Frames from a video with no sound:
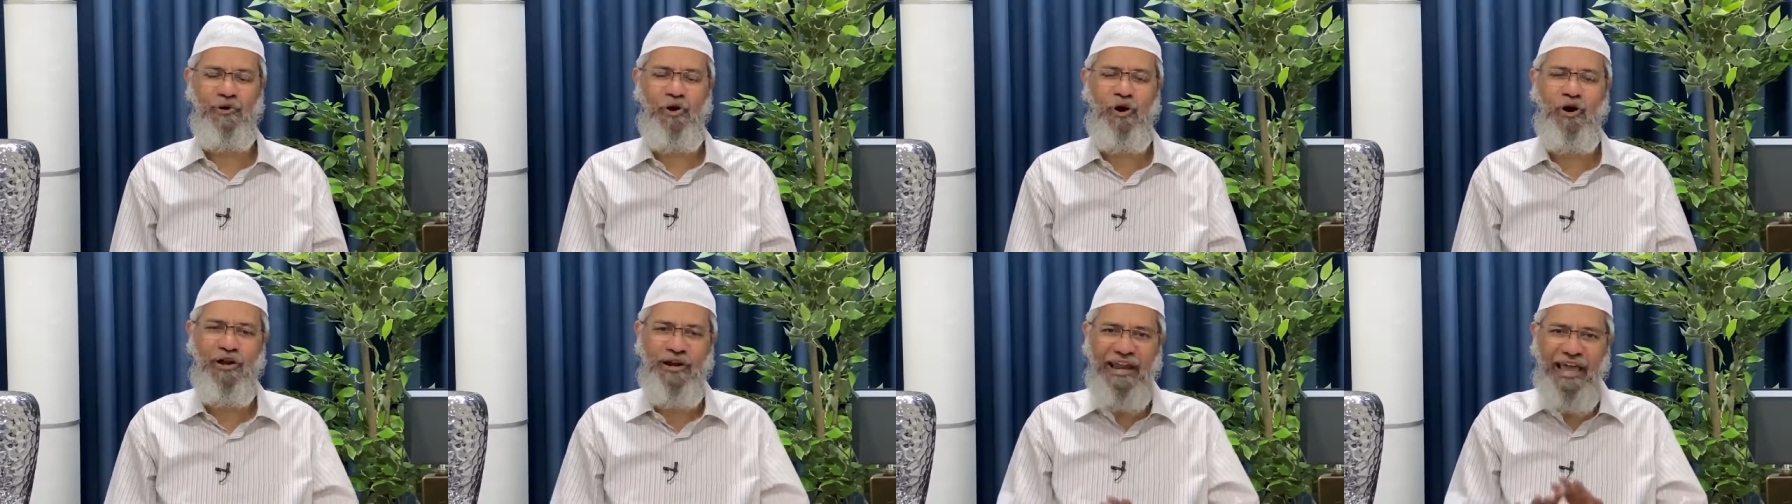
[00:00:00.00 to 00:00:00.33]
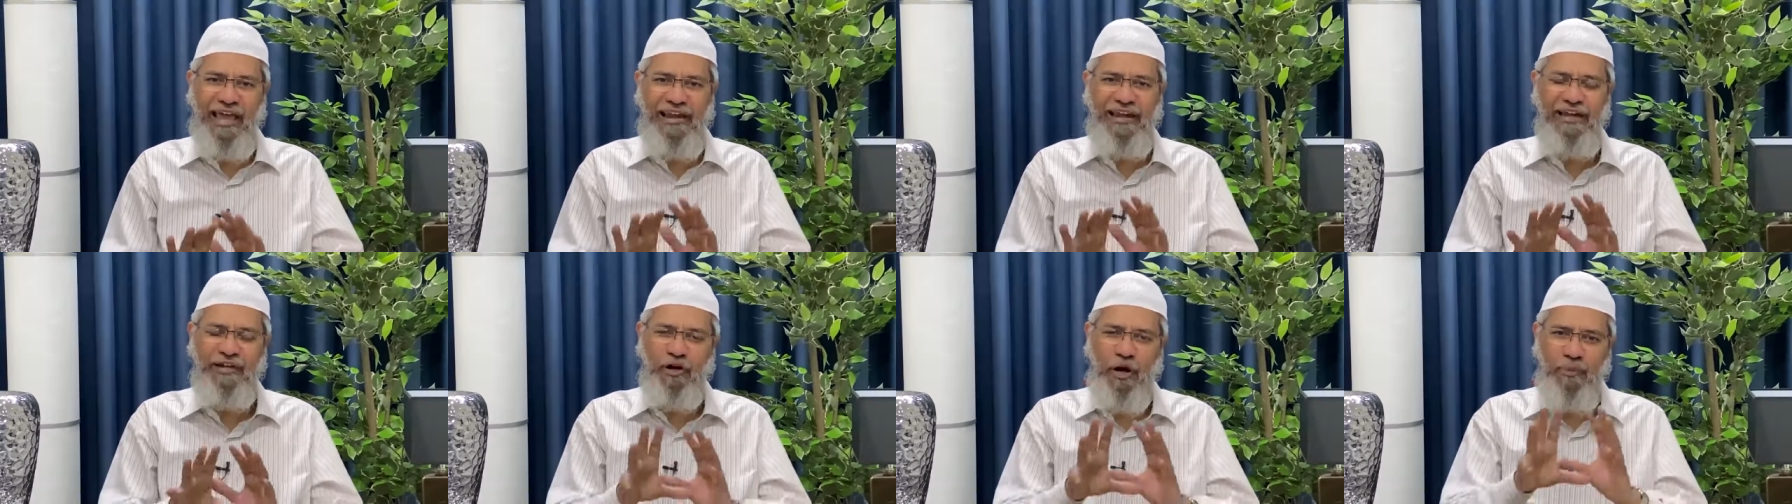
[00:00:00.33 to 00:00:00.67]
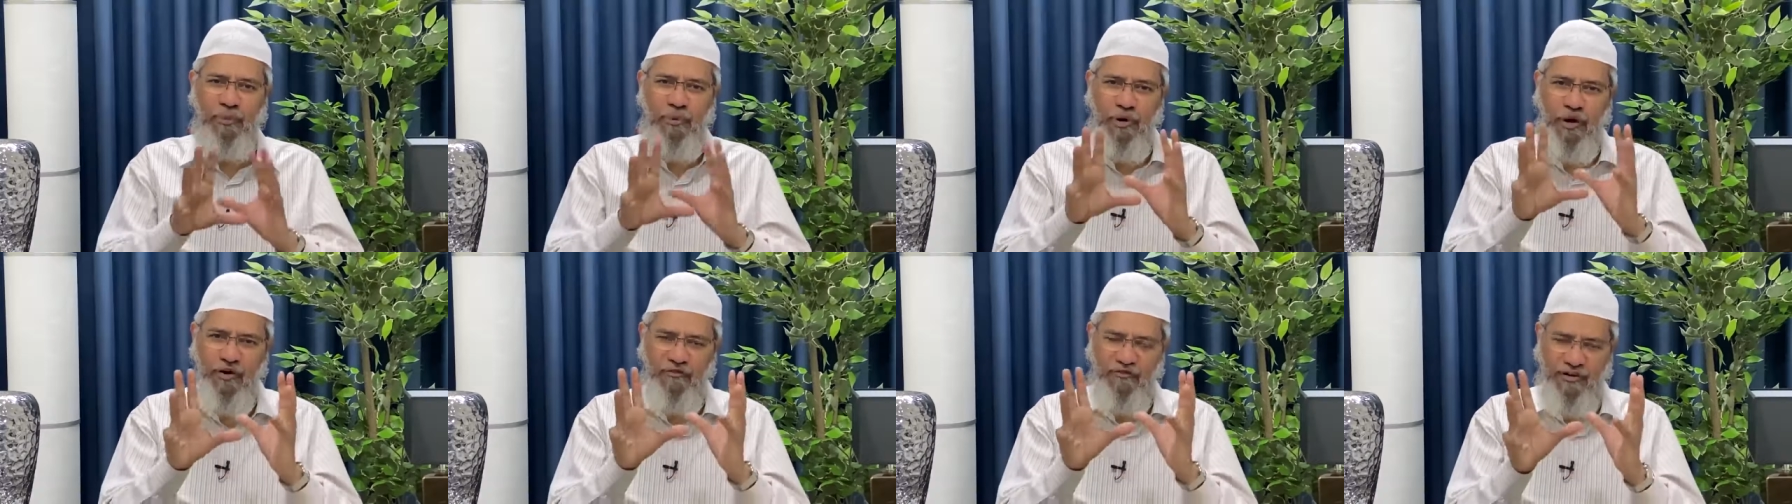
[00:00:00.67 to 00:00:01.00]
on any
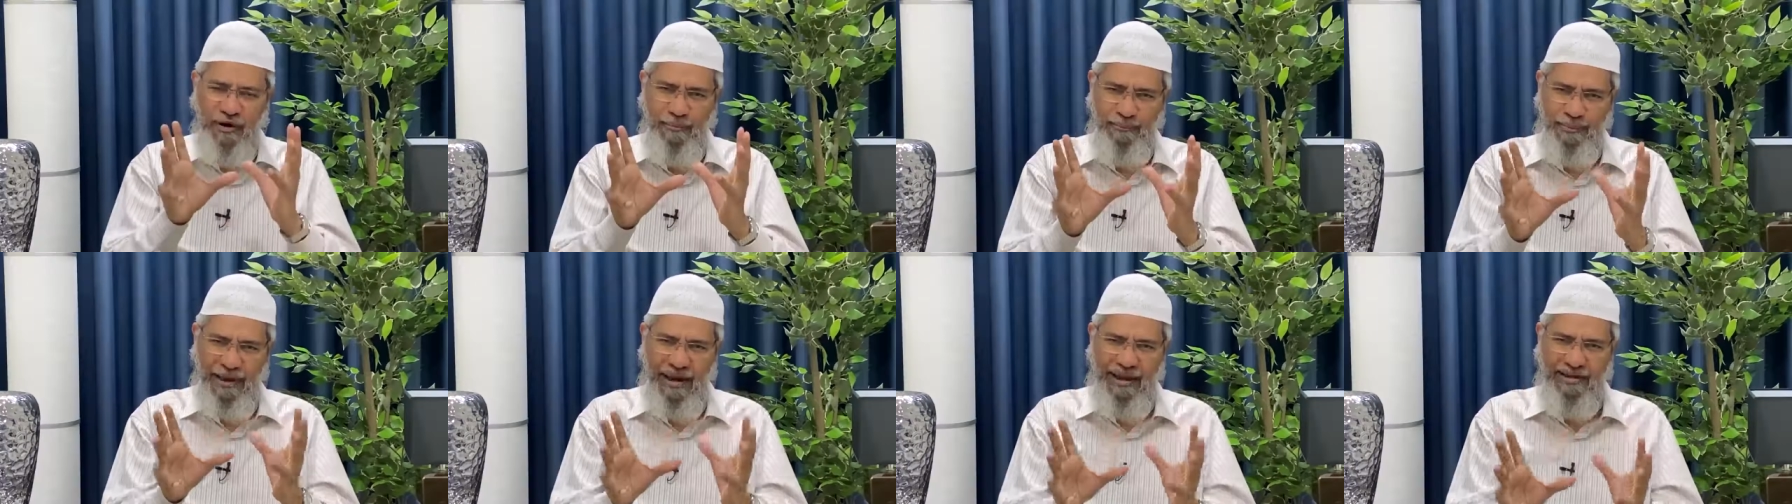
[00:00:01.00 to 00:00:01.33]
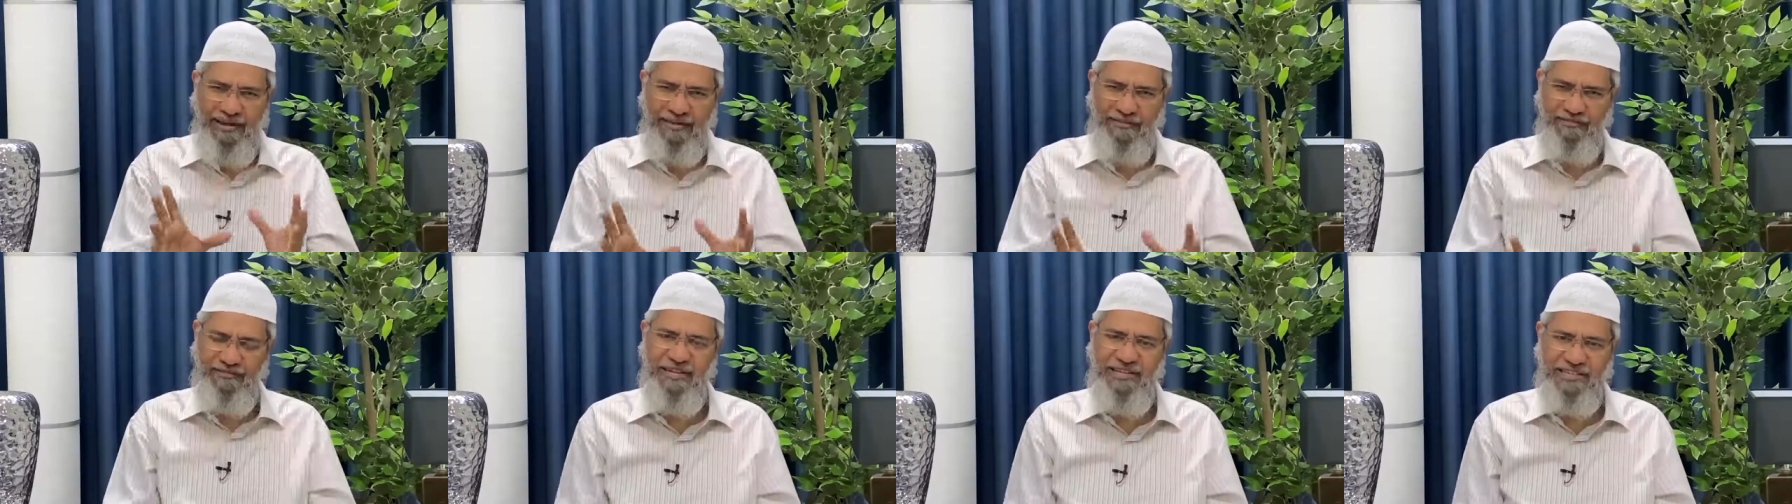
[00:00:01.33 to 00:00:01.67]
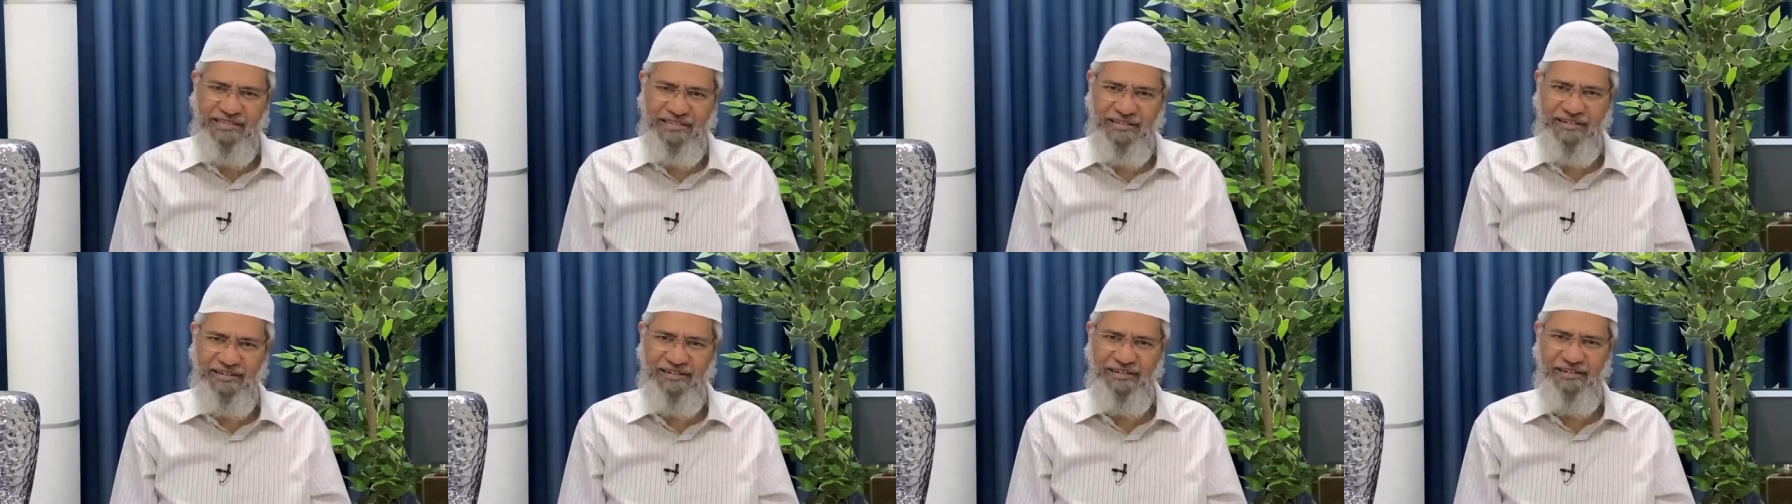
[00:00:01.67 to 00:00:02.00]
topic of comparative
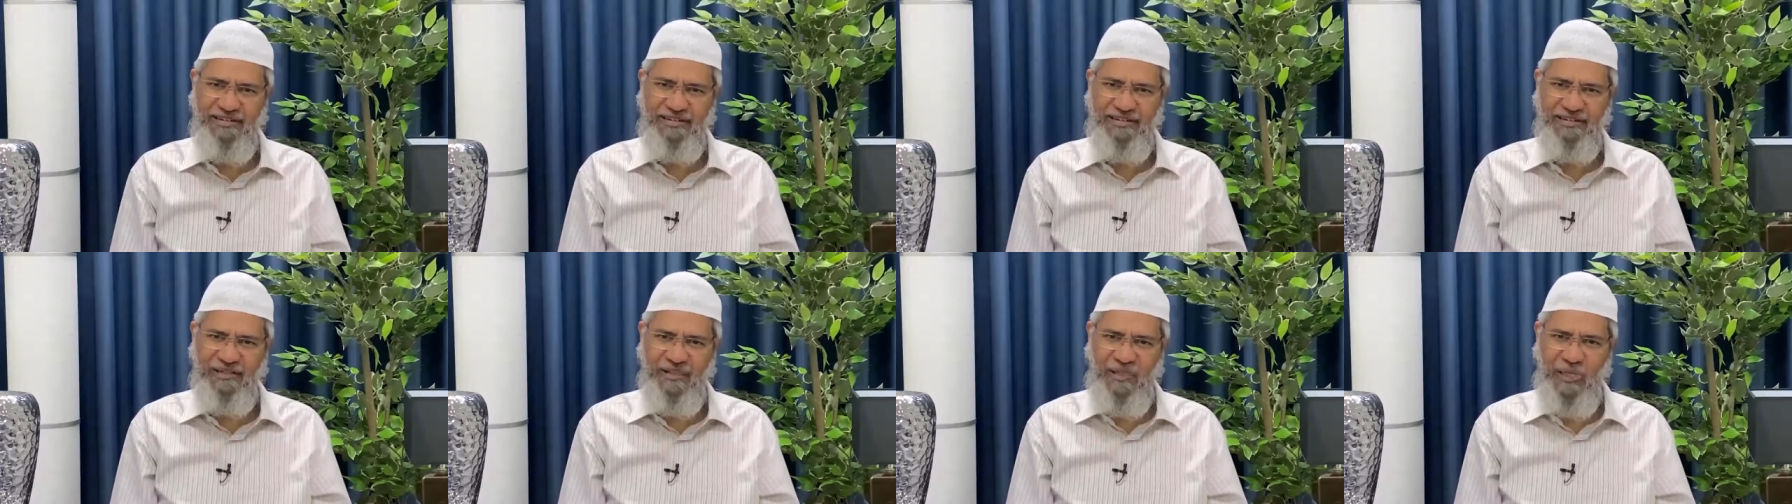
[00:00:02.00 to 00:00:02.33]
religion